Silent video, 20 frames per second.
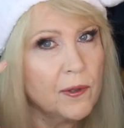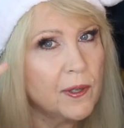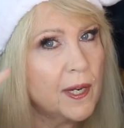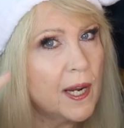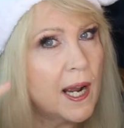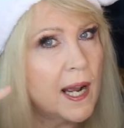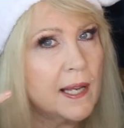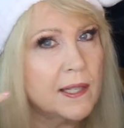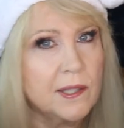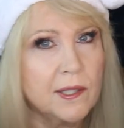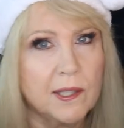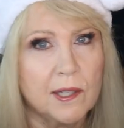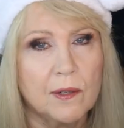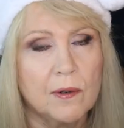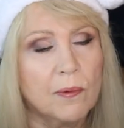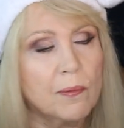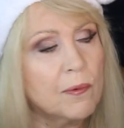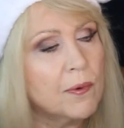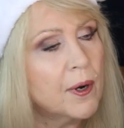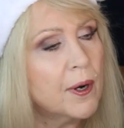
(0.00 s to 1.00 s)
the eyes
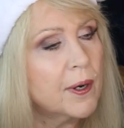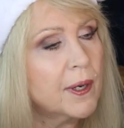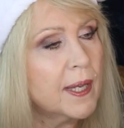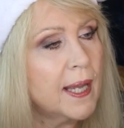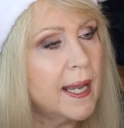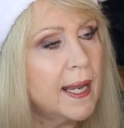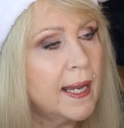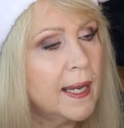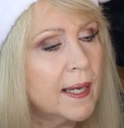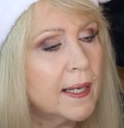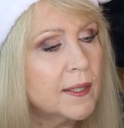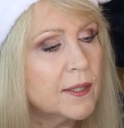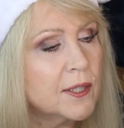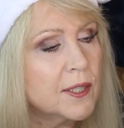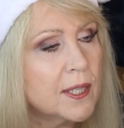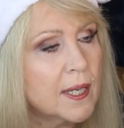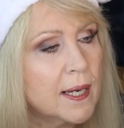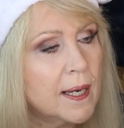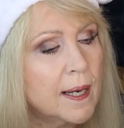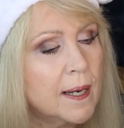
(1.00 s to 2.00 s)
didn't work, and
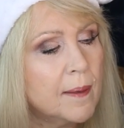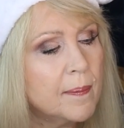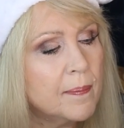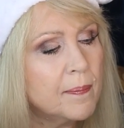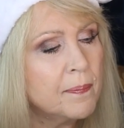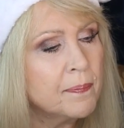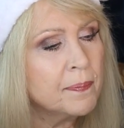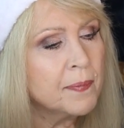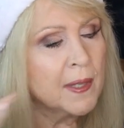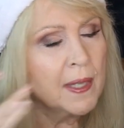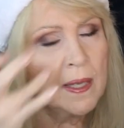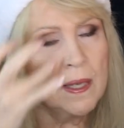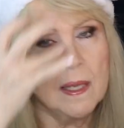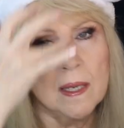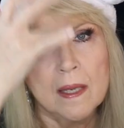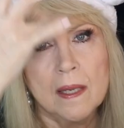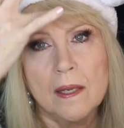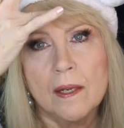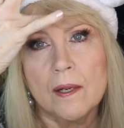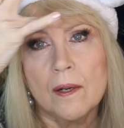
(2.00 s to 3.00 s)

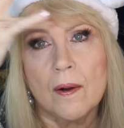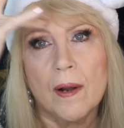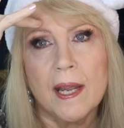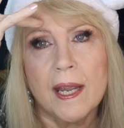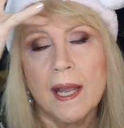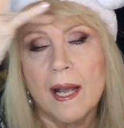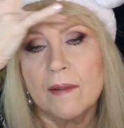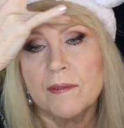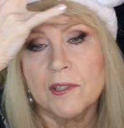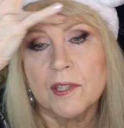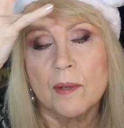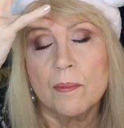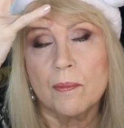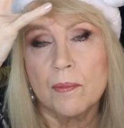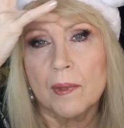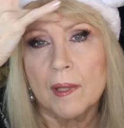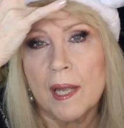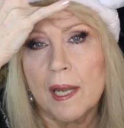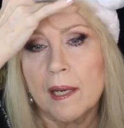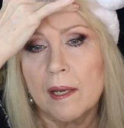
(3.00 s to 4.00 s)
you know, I have
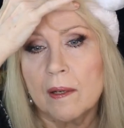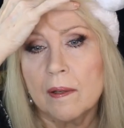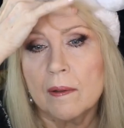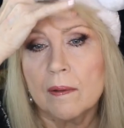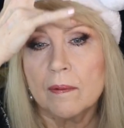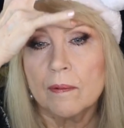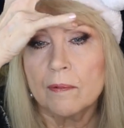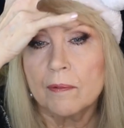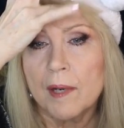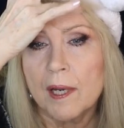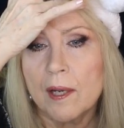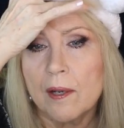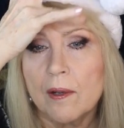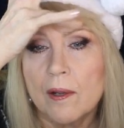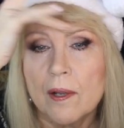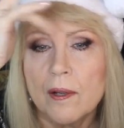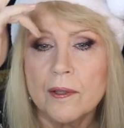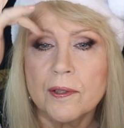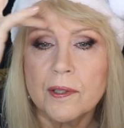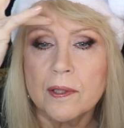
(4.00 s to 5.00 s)
some like
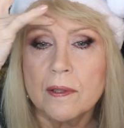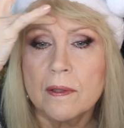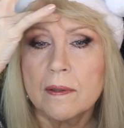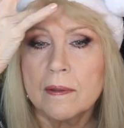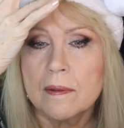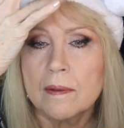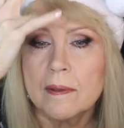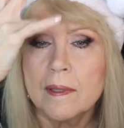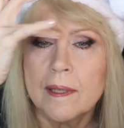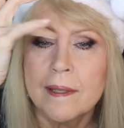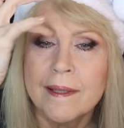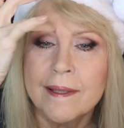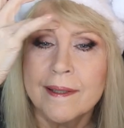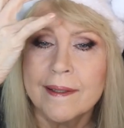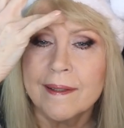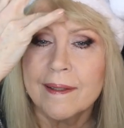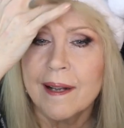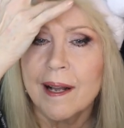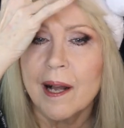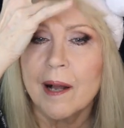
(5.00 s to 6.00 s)
wrinkles
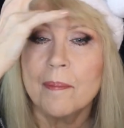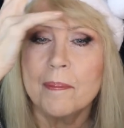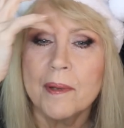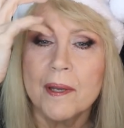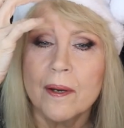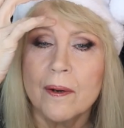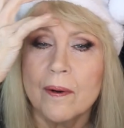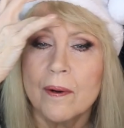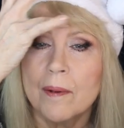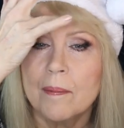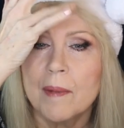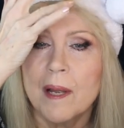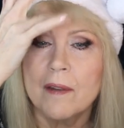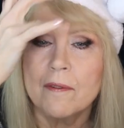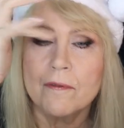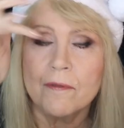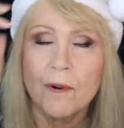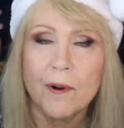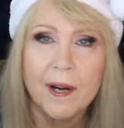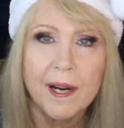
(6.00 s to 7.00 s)
up here in my
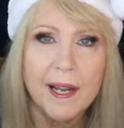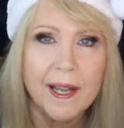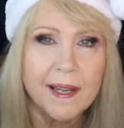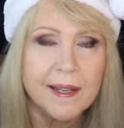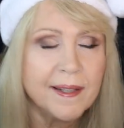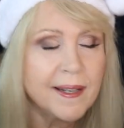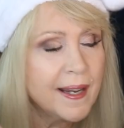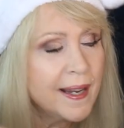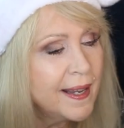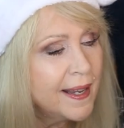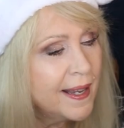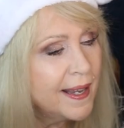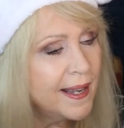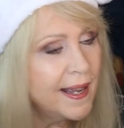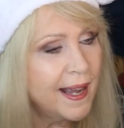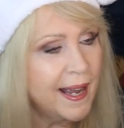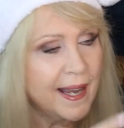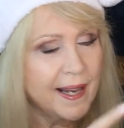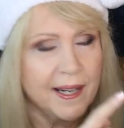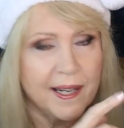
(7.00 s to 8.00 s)
forehead,
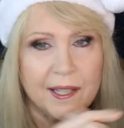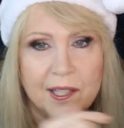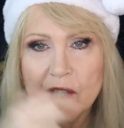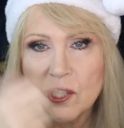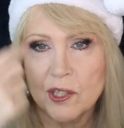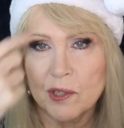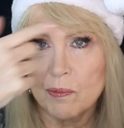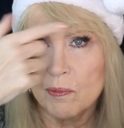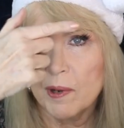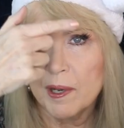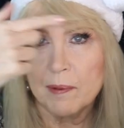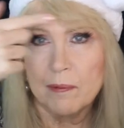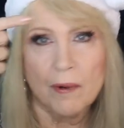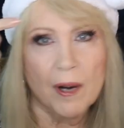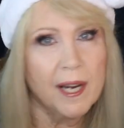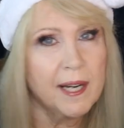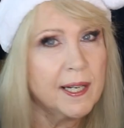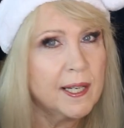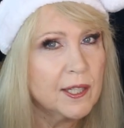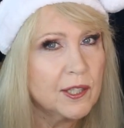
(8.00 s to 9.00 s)
and it just went
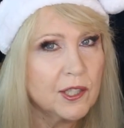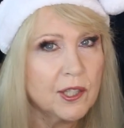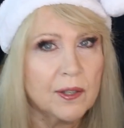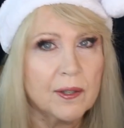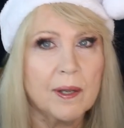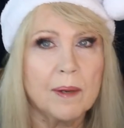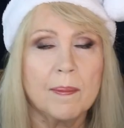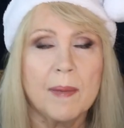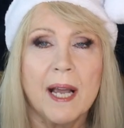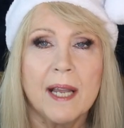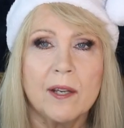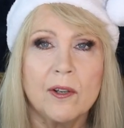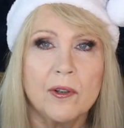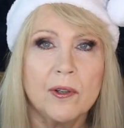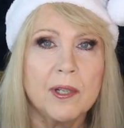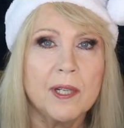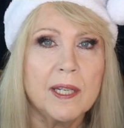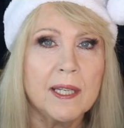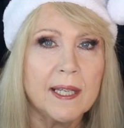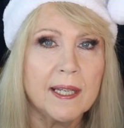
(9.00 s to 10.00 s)
right into them. I
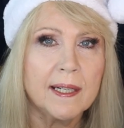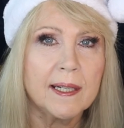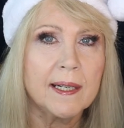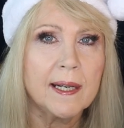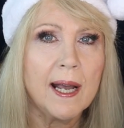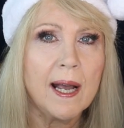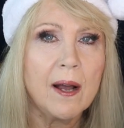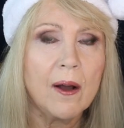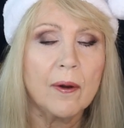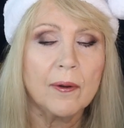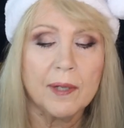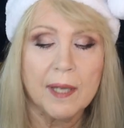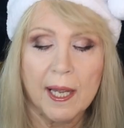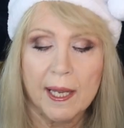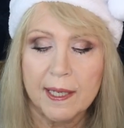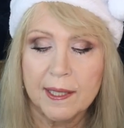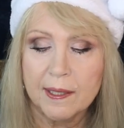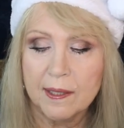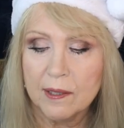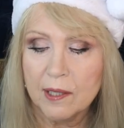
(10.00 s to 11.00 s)
couldn't get it out.
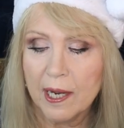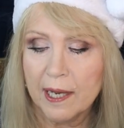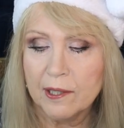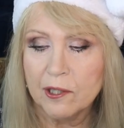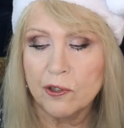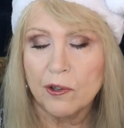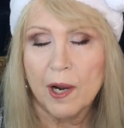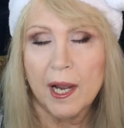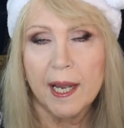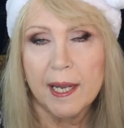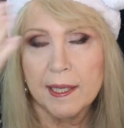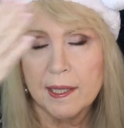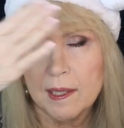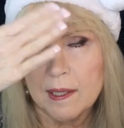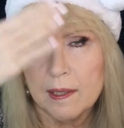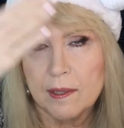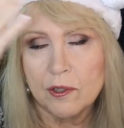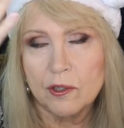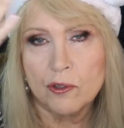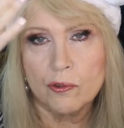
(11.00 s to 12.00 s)
I tried
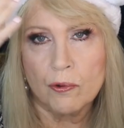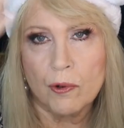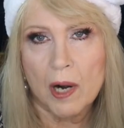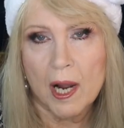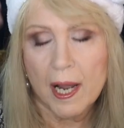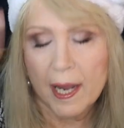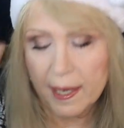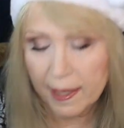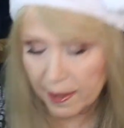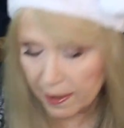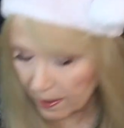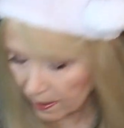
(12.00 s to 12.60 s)
dry,